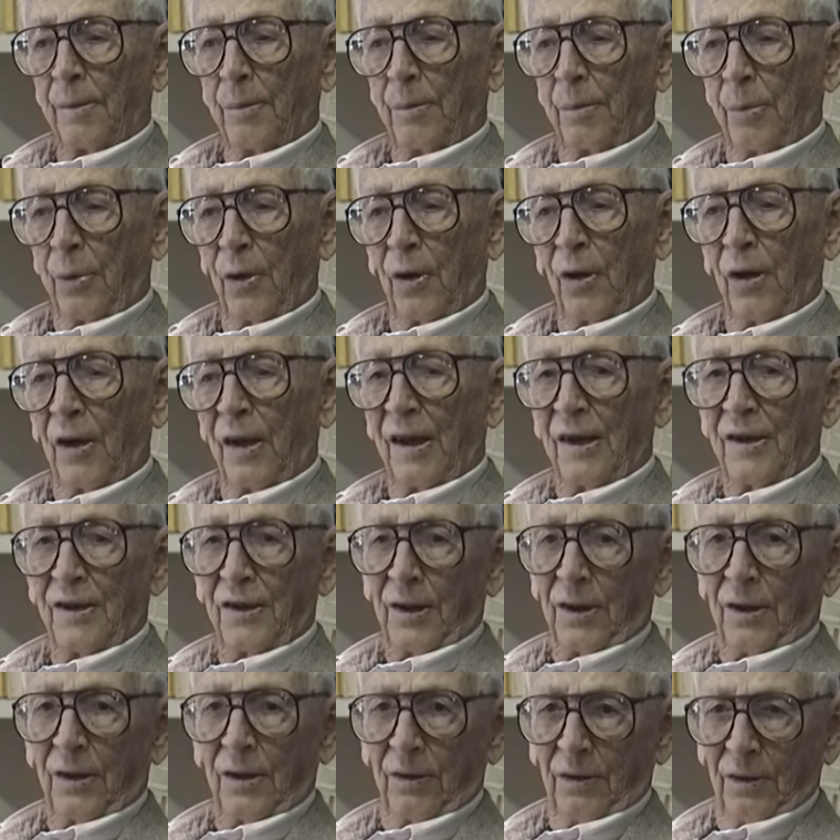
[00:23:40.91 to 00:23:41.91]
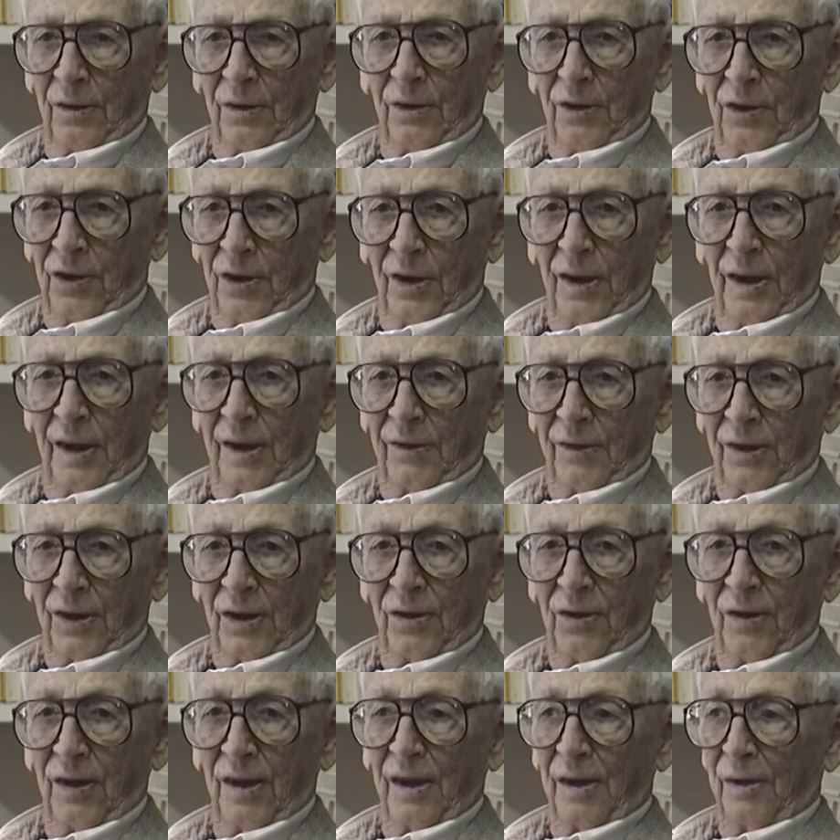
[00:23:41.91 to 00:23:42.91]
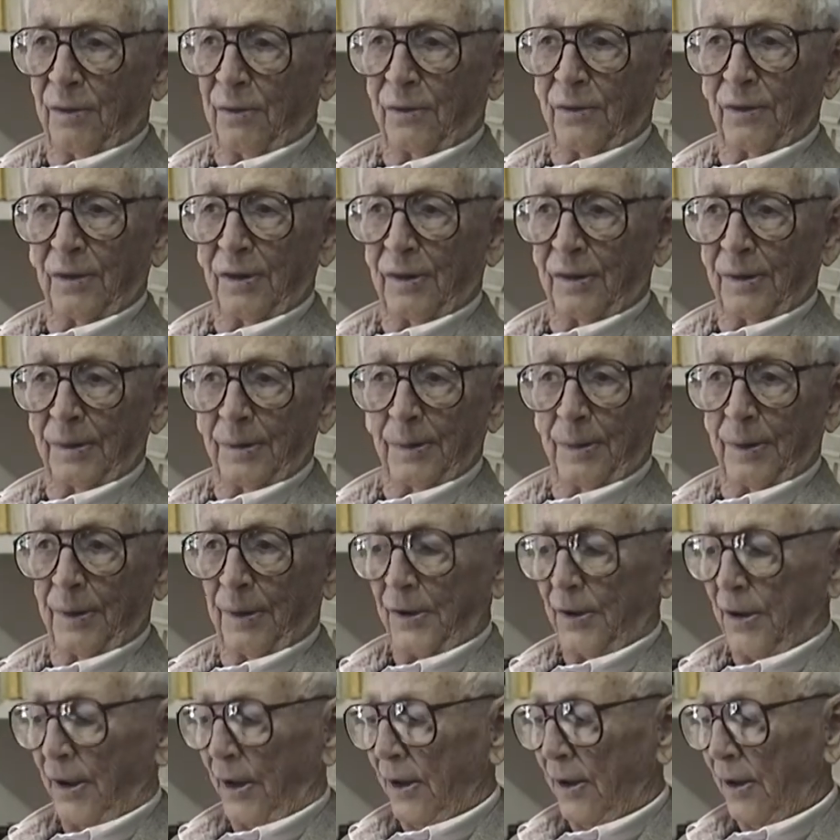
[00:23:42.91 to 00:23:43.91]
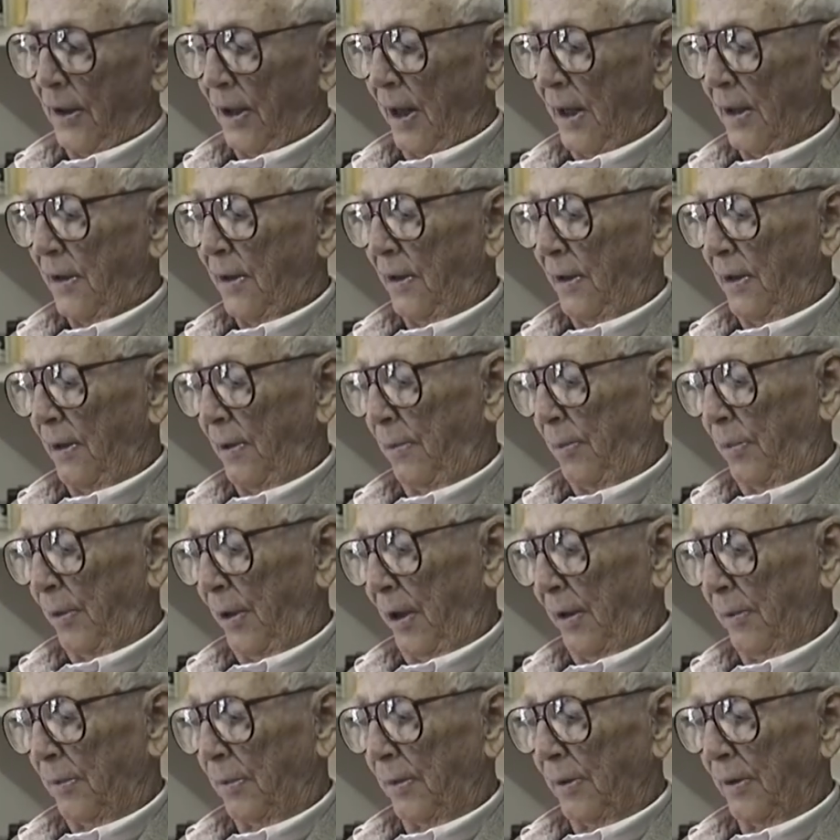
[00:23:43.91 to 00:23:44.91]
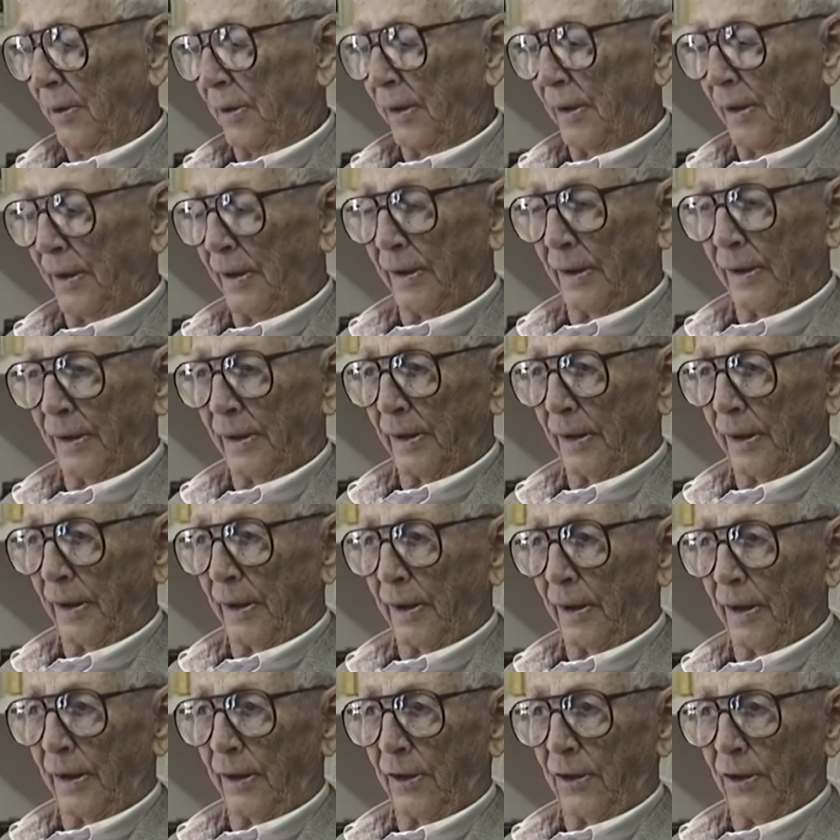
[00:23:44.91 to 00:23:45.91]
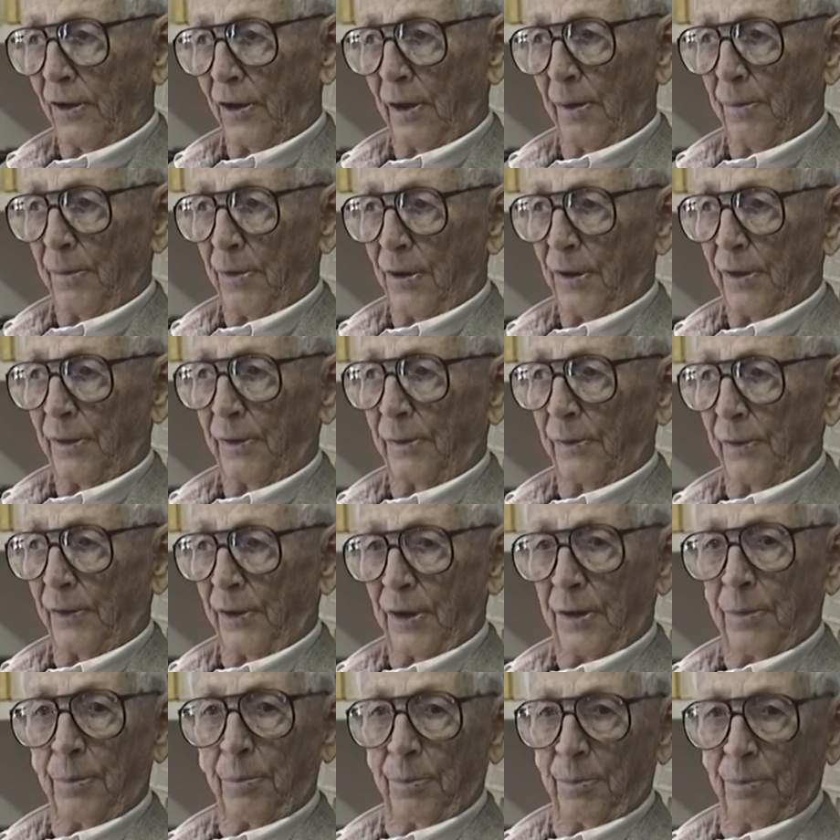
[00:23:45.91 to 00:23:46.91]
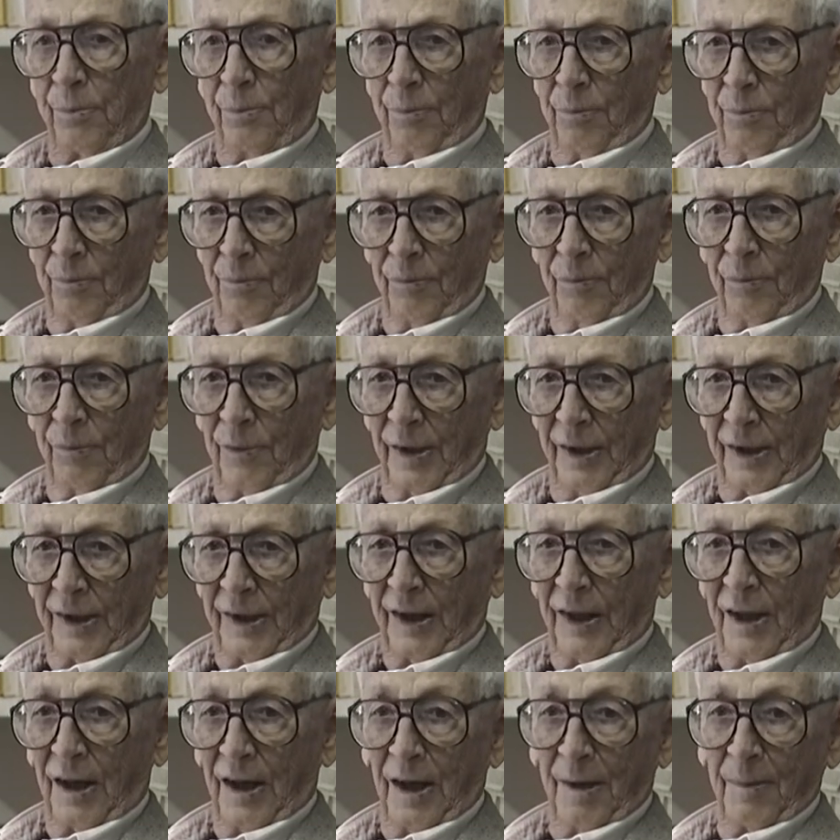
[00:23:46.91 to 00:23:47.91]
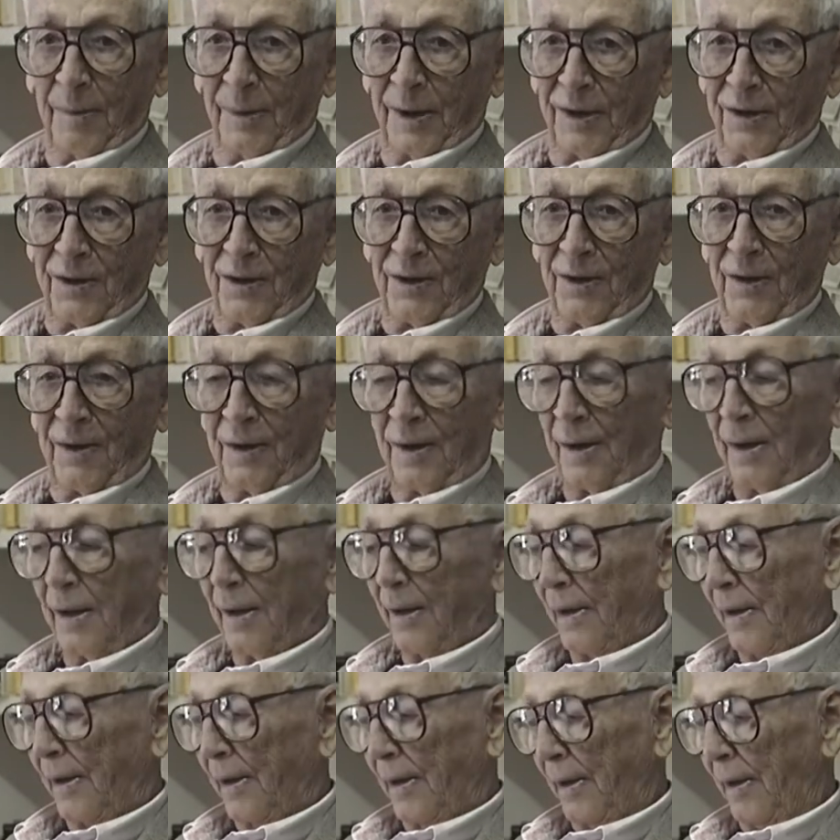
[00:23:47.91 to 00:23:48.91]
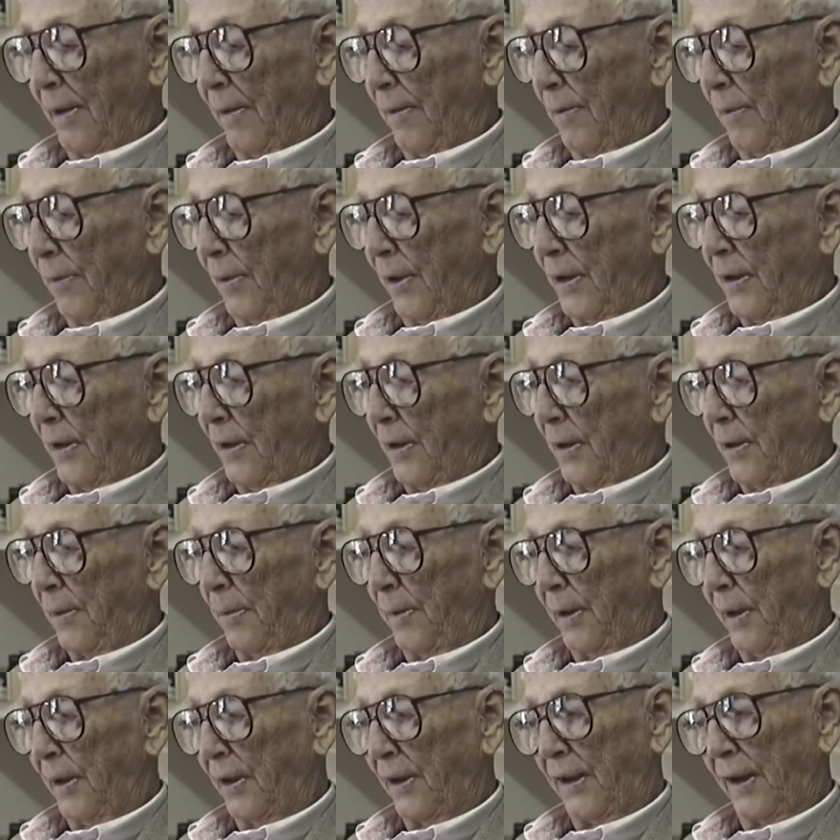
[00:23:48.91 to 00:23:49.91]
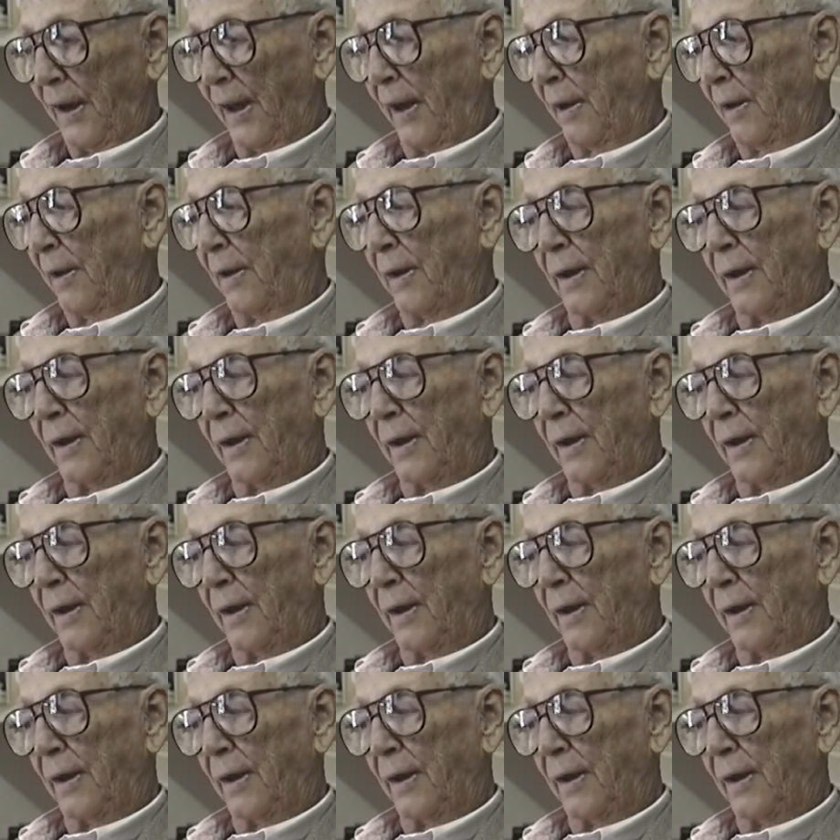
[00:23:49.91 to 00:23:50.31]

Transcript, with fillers: Paul has should have the credit for the success of the paper in, in terms of its economics and business because I